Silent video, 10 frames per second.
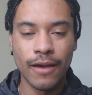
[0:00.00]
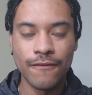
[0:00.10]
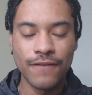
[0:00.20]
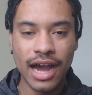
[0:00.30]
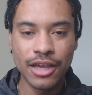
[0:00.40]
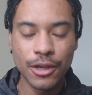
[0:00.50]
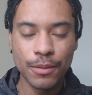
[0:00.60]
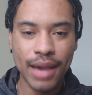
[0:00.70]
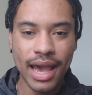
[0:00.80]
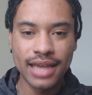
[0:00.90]
Find your
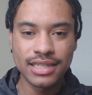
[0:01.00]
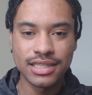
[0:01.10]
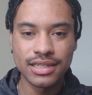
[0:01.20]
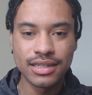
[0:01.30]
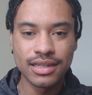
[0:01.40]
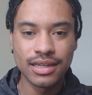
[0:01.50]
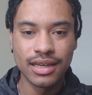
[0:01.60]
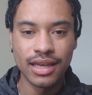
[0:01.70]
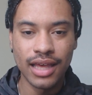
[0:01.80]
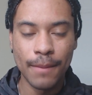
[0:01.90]
passion
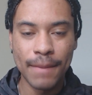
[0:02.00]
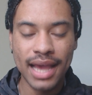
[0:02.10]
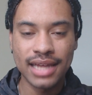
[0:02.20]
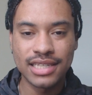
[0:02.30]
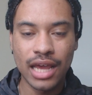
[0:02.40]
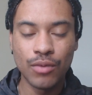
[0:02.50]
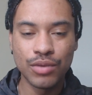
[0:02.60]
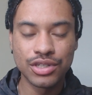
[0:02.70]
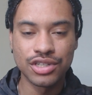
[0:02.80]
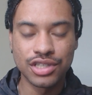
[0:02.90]
and match that
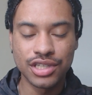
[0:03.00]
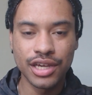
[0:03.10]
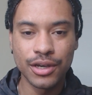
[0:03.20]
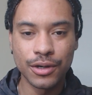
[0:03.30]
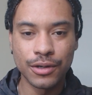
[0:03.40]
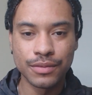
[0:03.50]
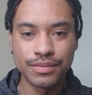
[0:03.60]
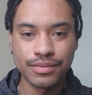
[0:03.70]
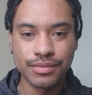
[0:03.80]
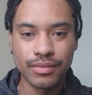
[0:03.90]
with your skill.
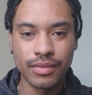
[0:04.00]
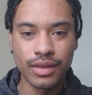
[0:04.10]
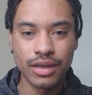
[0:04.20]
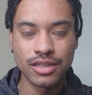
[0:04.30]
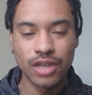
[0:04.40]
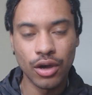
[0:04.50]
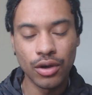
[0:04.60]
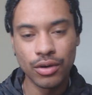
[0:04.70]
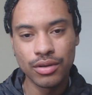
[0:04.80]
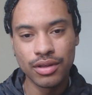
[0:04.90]

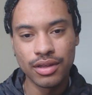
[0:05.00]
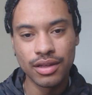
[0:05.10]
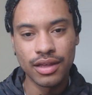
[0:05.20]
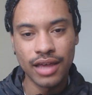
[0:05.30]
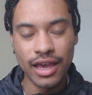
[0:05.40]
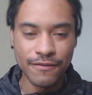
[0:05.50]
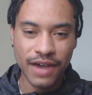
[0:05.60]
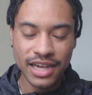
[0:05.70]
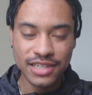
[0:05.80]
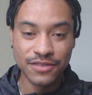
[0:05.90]
So,
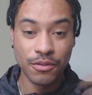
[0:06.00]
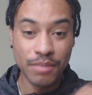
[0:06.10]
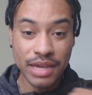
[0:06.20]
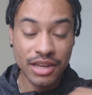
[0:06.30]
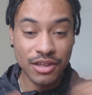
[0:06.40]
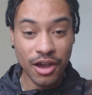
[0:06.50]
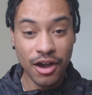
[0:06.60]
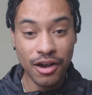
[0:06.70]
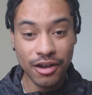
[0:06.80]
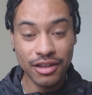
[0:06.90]
advice from me to
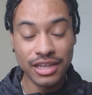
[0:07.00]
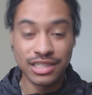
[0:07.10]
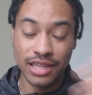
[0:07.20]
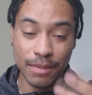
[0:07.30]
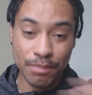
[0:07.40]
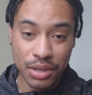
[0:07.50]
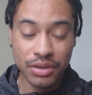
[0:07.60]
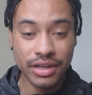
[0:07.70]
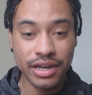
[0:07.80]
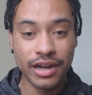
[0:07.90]
y'all is
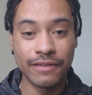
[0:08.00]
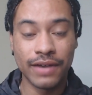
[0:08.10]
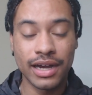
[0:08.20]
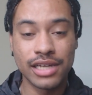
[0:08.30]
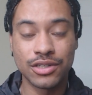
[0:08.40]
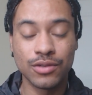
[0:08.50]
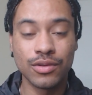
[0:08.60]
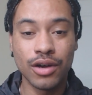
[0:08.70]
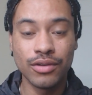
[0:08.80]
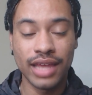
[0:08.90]
billionaire advice, you
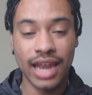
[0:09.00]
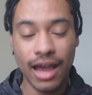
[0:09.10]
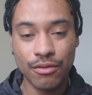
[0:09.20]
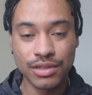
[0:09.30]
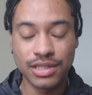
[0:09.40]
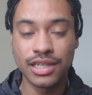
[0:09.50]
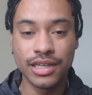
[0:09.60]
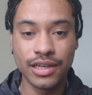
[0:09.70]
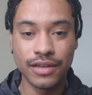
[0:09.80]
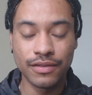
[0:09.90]
know, that I
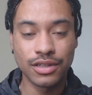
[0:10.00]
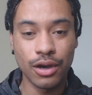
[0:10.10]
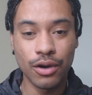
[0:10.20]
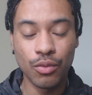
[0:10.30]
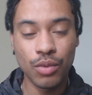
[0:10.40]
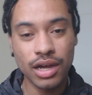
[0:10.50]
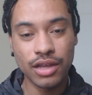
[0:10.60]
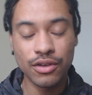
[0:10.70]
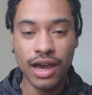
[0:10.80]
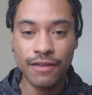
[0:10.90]
received. So, one,
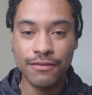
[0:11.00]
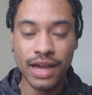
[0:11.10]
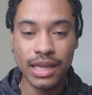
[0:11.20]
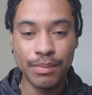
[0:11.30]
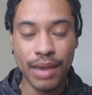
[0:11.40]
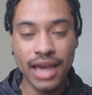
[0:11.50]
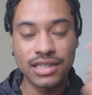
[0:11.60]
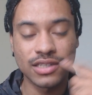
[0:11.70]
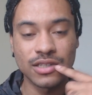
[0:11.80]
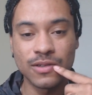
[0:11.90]
you got to find your
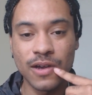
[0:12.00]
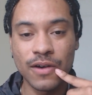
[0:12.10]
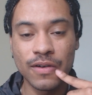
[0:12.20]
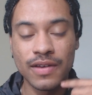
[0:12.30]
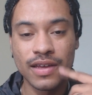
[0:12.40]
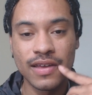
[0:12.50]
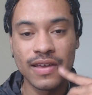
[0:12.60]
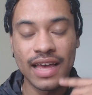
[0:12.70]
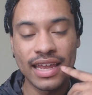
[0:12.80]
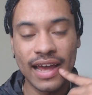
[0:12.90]
passion, you know.
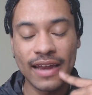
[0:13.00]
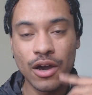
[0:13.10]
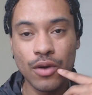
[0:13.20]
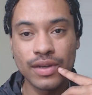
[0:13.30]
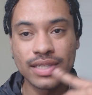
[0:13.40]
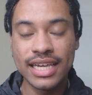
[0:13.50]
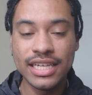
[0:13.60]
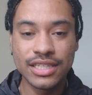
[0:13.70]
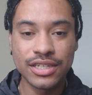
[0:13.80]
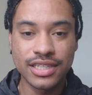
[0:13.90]
And I know it's
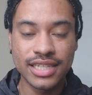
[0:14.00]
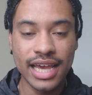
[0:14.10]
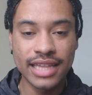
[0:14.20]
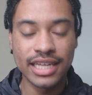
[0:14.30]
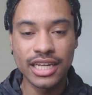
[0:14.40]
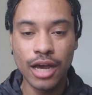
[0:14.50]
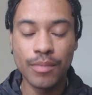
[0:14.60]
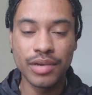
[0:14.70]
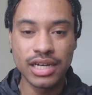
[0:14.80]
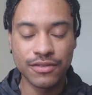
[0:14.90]
easier said than done
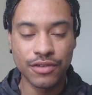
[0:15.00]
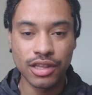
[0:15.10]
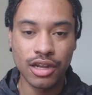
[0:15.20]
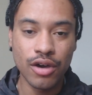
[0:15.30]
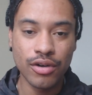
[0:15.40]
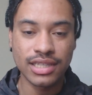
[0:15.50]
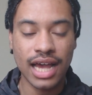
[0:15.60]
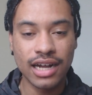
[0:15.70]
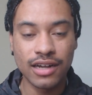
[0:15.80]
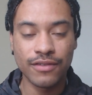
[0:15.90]
because for the longest
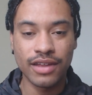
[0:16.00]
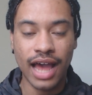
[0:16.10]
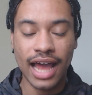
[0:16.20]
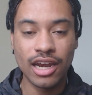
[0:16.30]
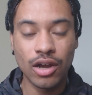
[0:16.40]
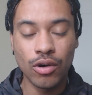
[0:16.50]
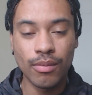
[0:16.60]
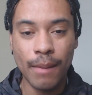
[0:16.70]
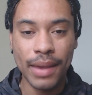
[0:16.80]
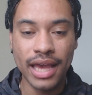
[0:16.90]
I couldn't I didn't know what
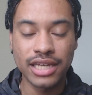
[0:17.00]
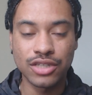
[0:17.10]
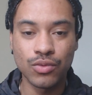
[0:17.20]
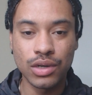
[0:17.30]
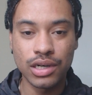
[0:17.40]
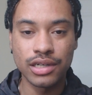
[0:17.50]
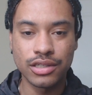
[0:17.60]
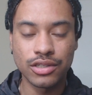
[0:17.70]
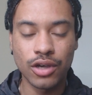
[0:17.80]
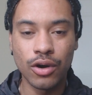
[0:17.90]
my passion
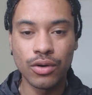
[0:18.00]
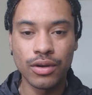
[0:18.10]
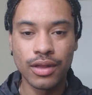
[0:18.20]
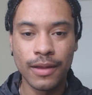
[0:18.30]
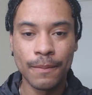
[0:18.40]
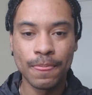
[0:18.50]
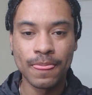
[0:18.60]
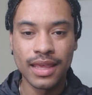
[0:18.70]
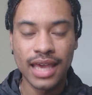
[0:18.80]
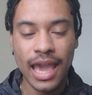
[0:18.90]
was. So
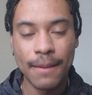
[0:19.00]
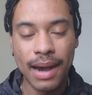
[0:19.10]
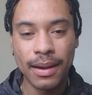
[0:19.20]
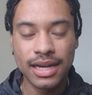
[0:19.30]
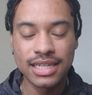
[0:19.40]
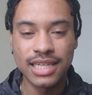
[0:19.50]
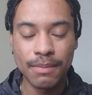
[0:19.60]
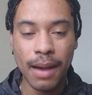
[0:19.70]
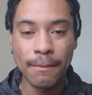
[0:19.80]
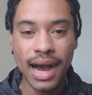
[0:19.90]
in my because in
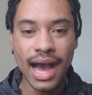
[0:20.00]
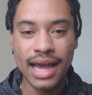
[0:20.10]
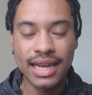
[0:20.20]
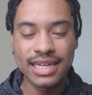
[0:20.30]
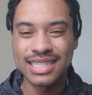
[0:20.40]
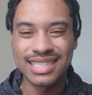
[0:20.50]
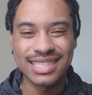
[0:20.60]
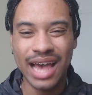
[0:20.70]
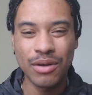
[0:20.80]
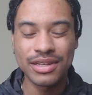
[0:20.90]
my mind it just
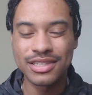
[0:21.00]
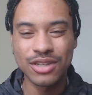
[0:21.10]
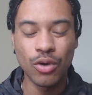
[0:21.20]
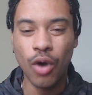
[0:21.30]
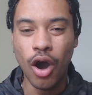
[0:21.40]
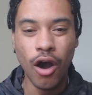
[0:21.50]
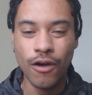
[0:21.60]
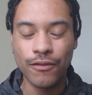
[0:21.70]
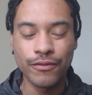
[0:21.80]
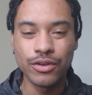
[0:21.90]
sounded so
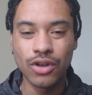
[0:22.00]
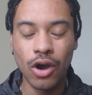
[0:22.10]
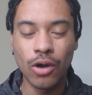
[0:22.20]
off, you know.